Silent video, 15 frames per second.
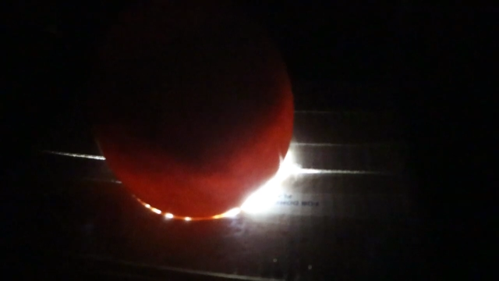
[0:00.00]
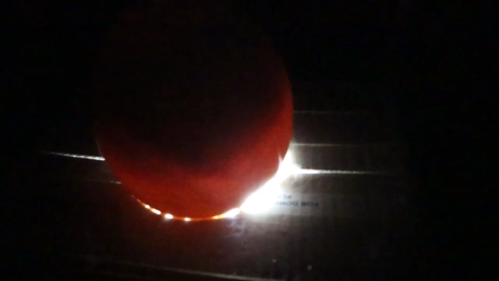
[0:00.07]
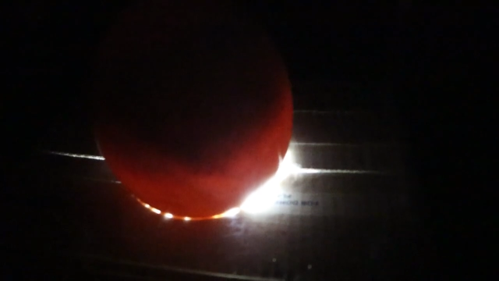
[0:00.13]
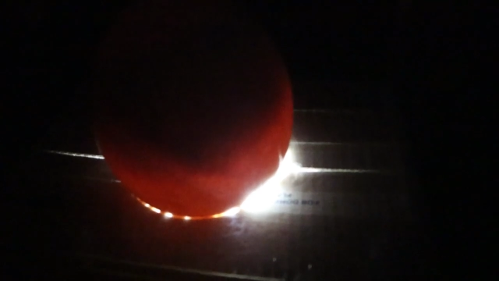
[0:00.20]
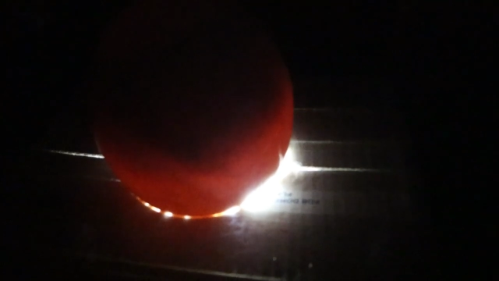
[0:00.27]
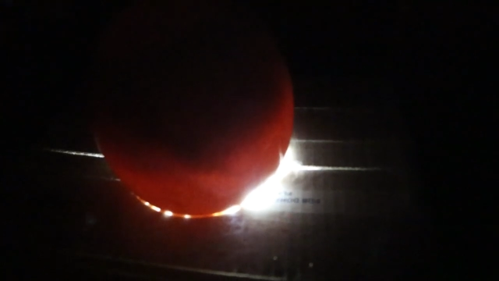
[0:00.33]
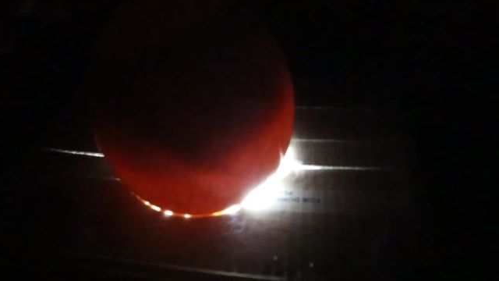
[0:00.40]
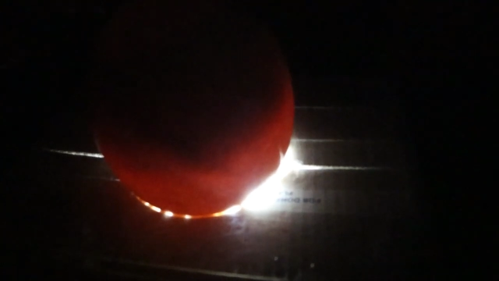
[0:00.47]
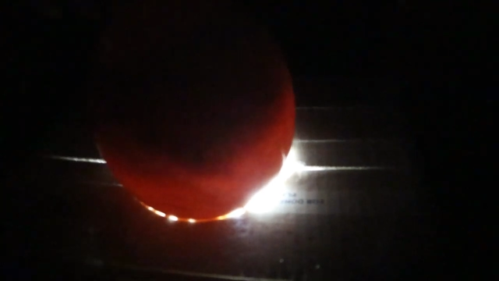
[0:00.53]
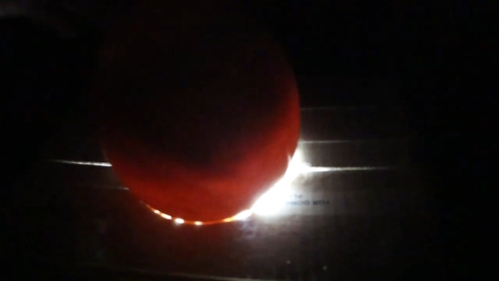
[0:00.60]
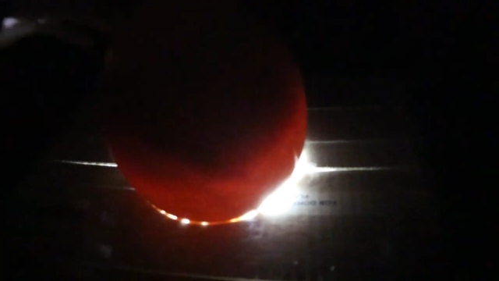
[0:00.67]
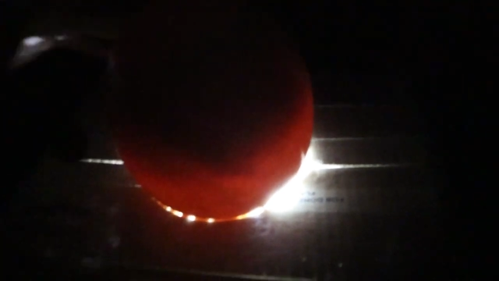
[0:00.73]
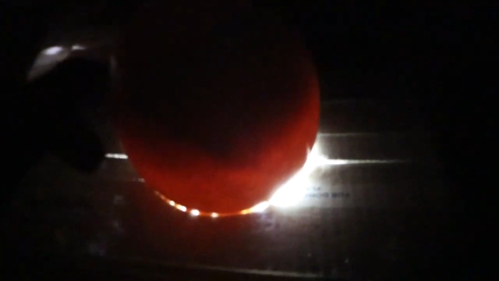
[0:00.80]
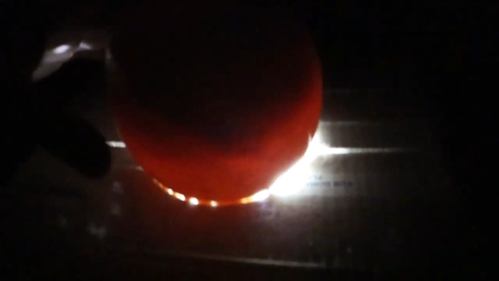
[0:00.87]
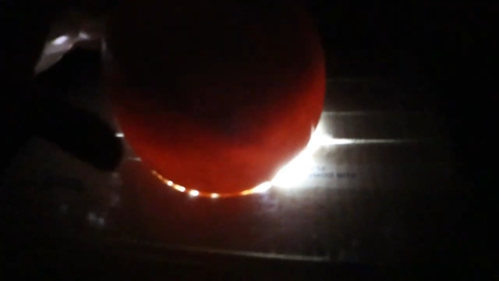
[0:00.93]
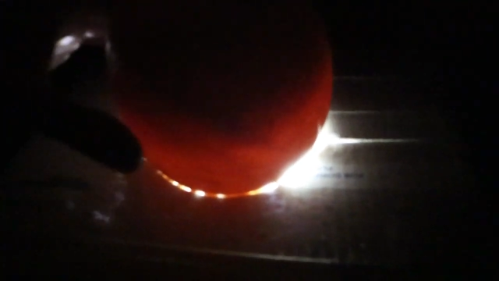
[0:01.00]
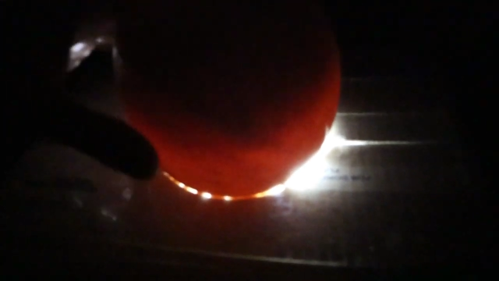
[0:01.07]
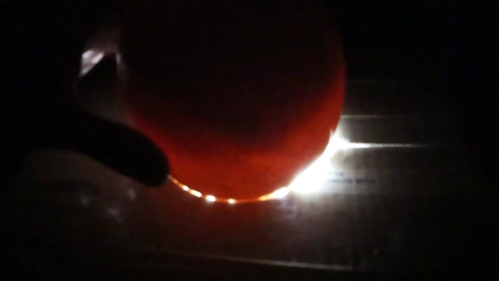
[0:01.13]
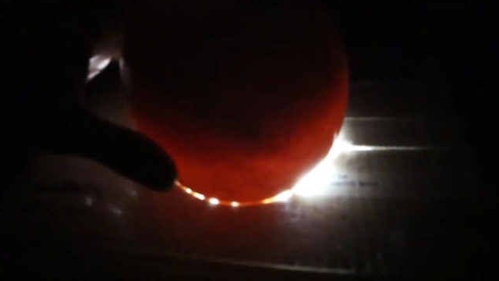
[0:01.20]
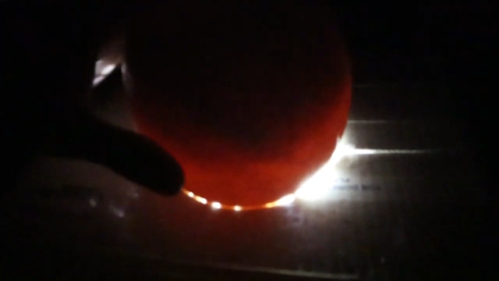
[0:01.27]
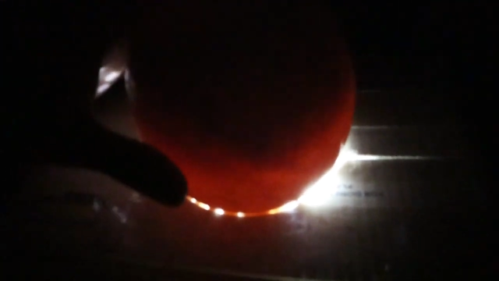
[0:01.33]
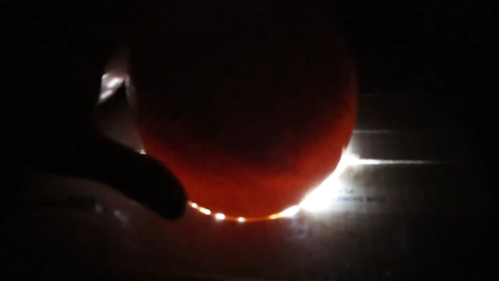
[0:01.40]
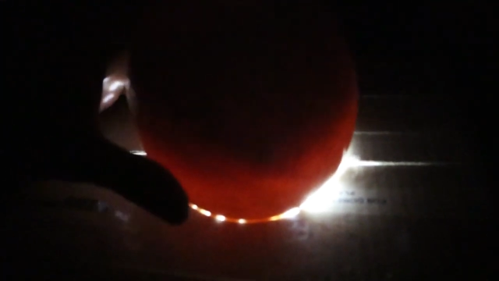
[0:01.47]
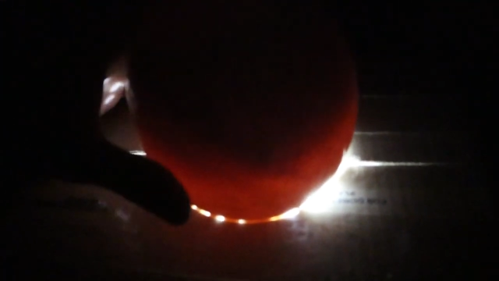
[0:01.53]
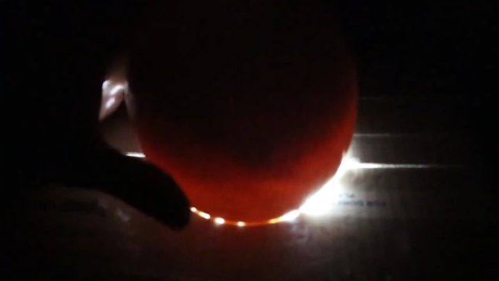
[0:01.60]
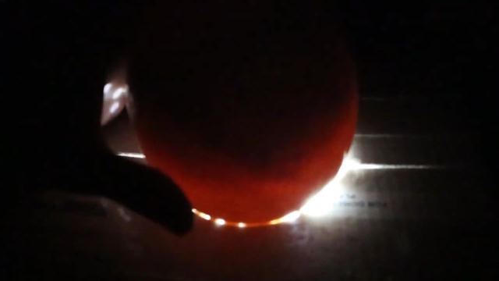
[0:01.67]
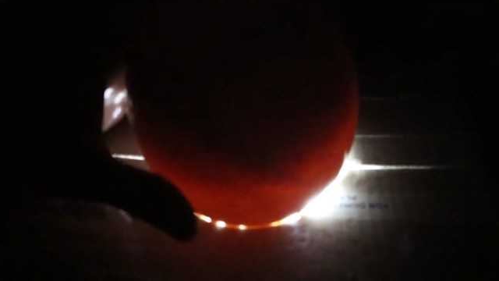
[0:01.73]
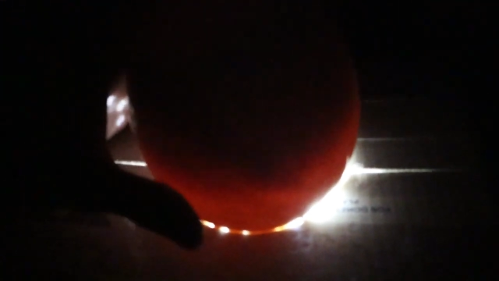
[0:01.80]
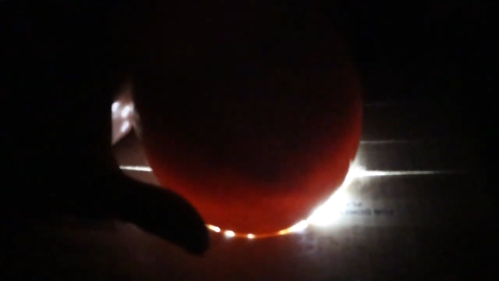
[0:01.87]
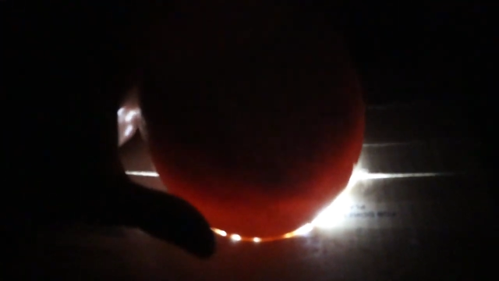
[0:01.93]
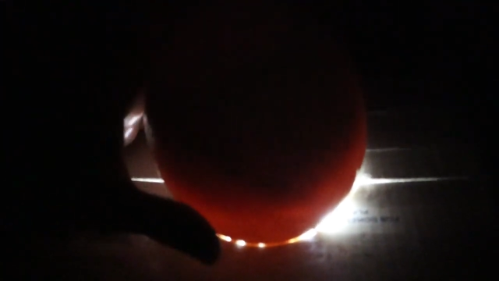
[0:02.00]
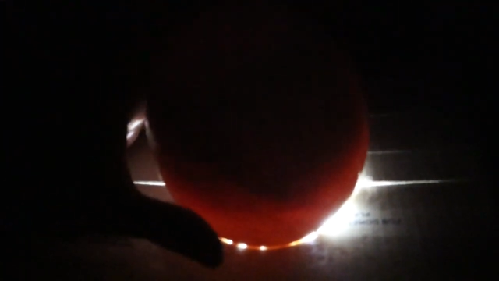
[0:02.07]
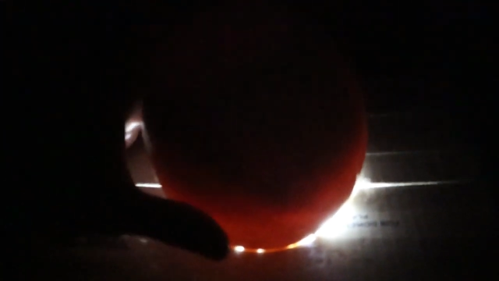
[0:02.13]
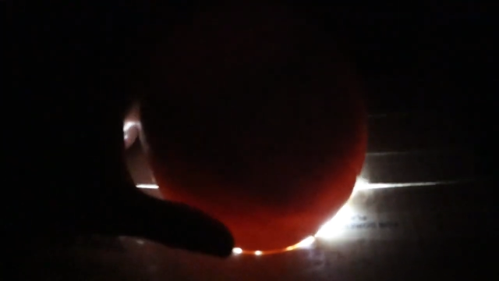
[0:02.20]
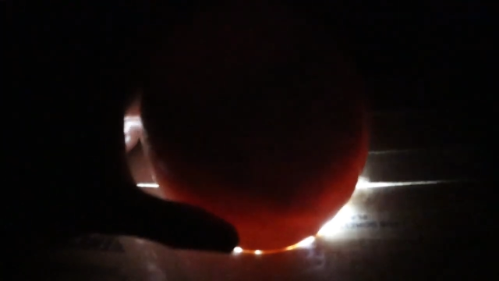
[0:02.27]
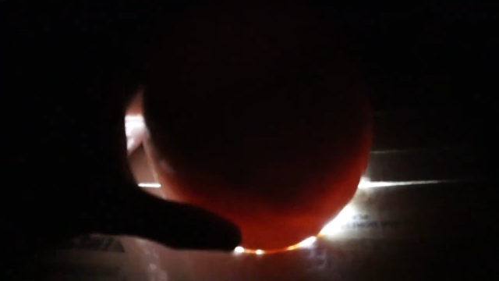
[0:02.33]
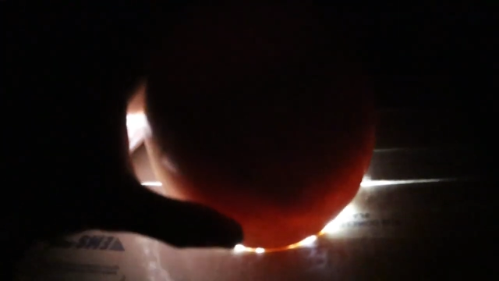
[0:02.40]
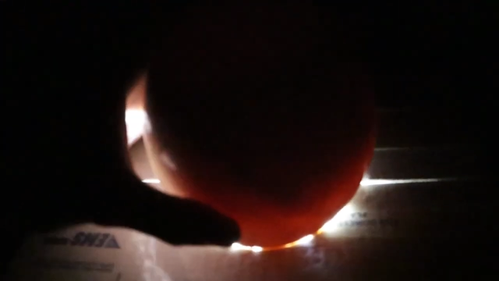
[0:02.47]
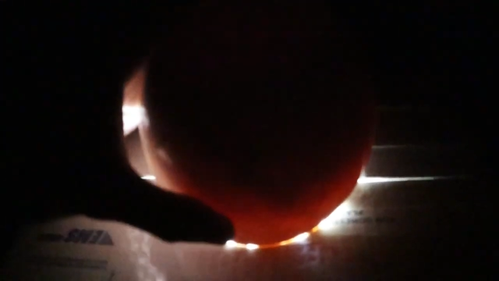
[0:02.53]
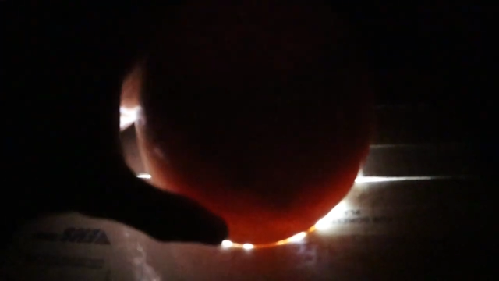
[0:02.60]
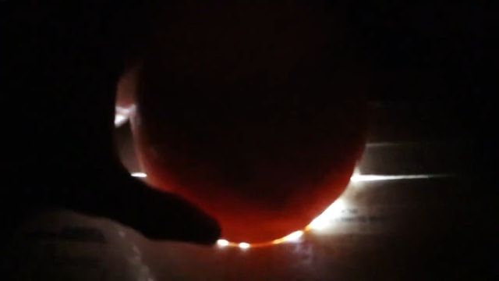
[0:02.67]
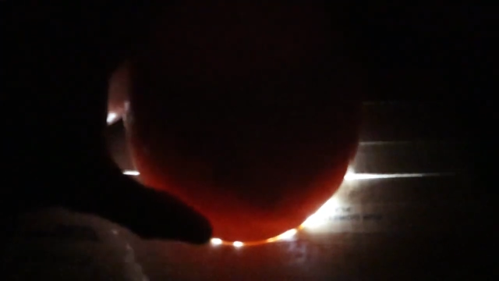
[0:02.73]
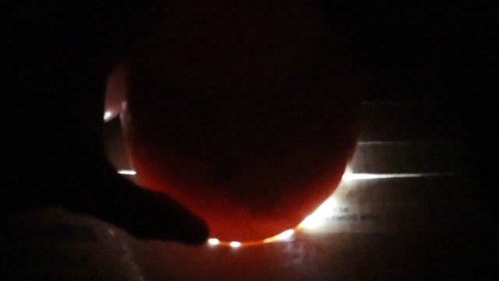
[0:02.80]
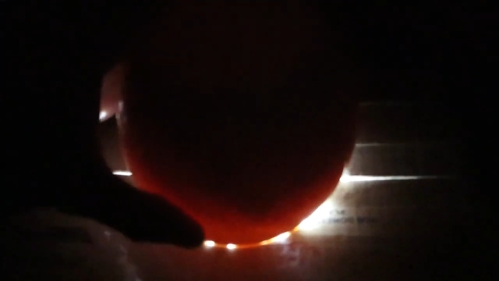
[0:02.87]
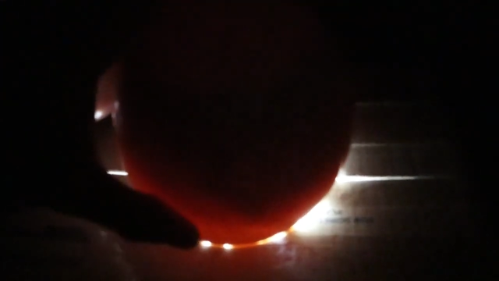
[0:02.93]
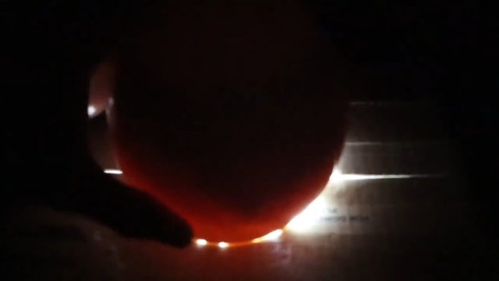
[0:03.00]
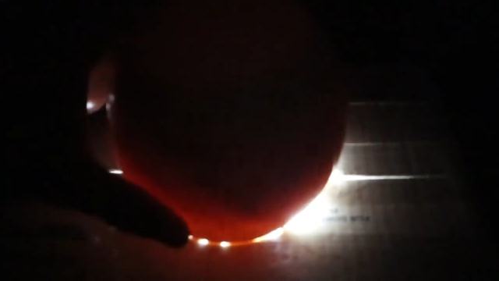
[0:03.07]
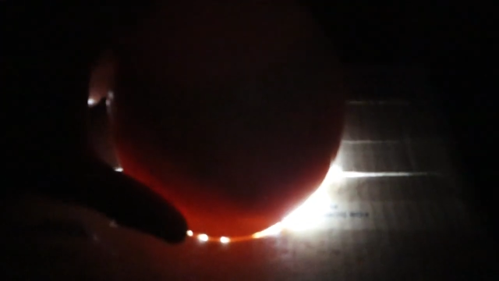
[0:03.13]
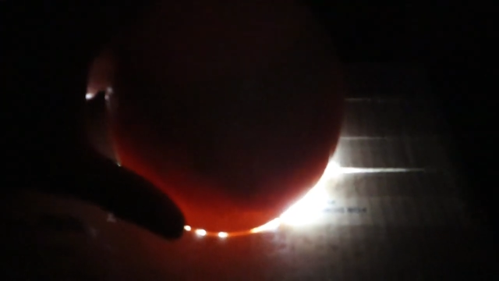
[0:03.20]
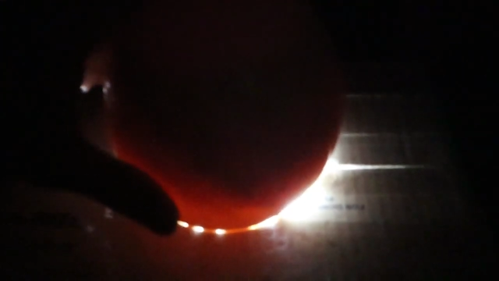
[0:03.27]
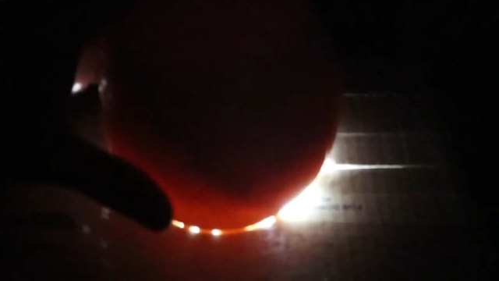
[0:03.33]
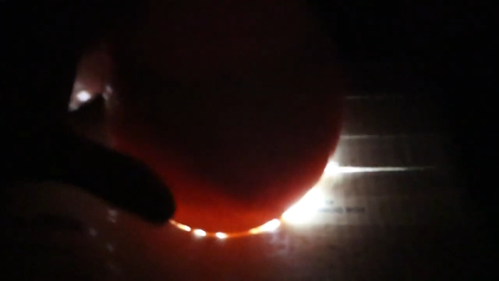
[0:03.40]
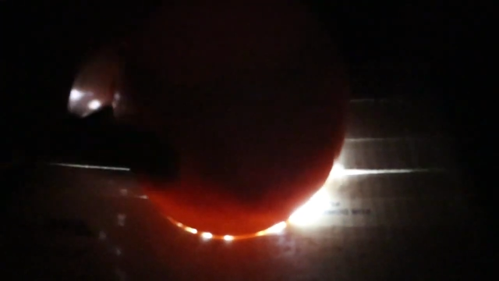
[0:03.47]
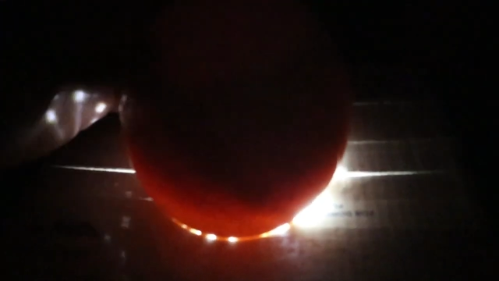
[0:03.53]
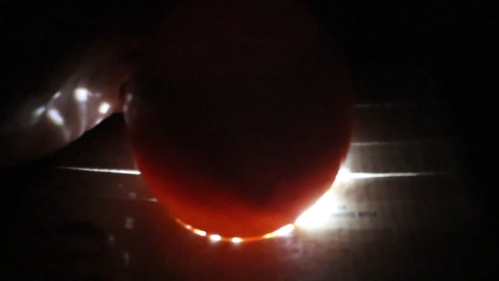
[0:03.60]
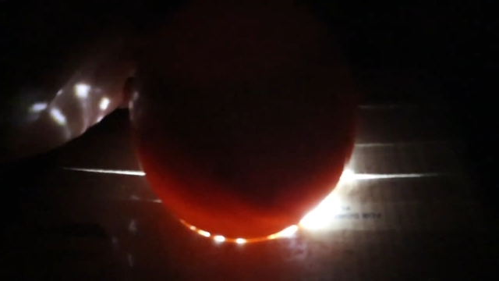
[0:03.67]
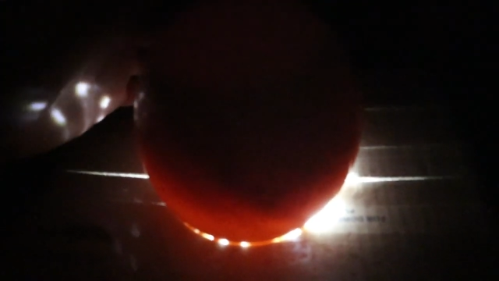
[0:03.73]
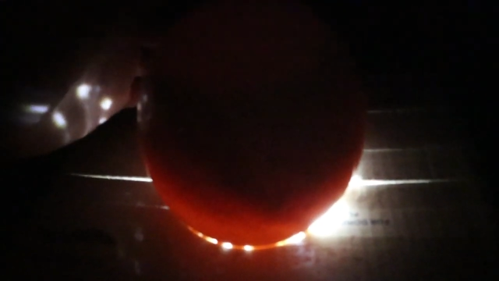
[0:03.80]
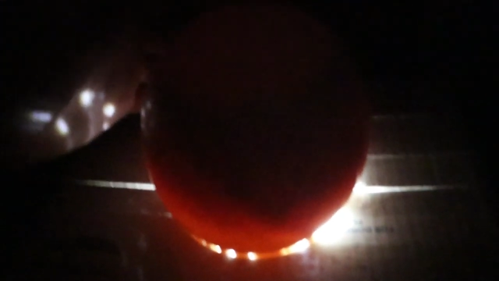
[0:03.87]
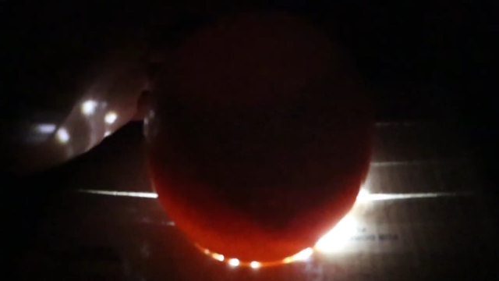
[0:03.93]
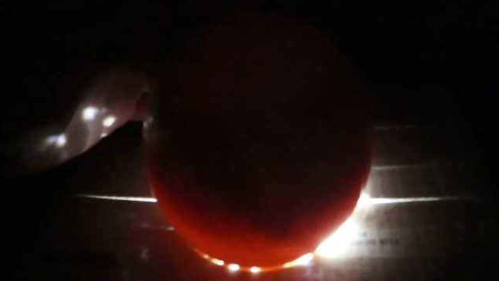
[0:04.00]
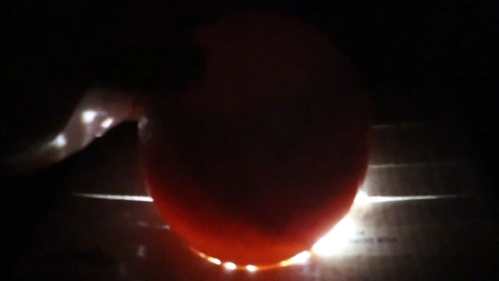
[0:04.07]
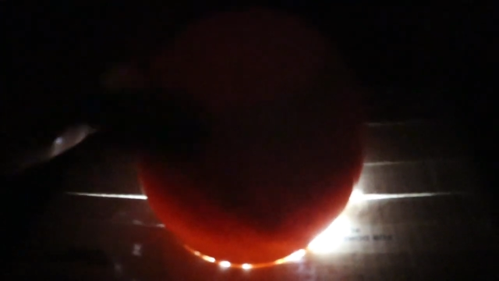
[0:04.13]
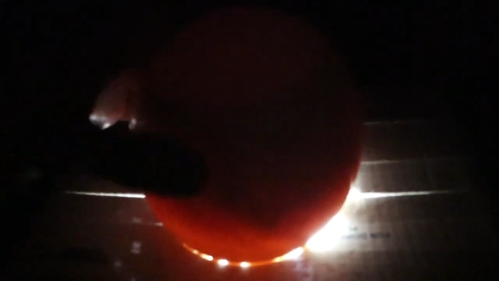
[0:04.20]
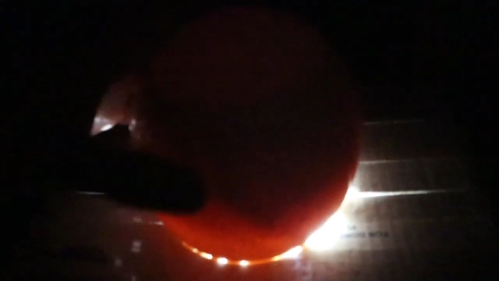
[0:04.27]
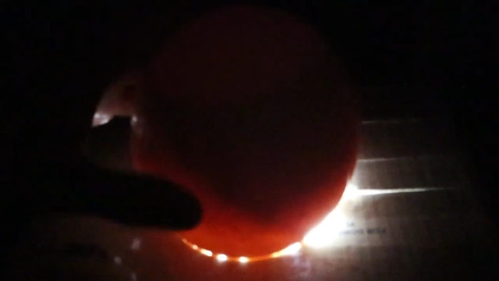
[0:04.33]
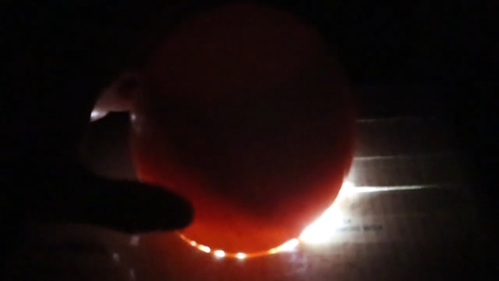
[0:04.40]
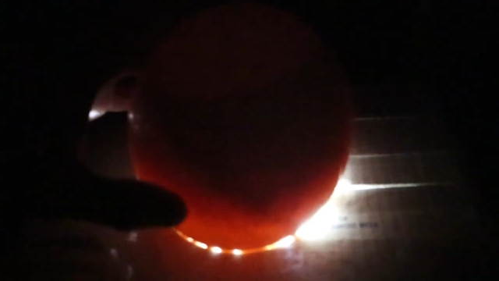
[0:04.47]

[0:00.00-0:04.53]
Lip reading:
(no speaker visible)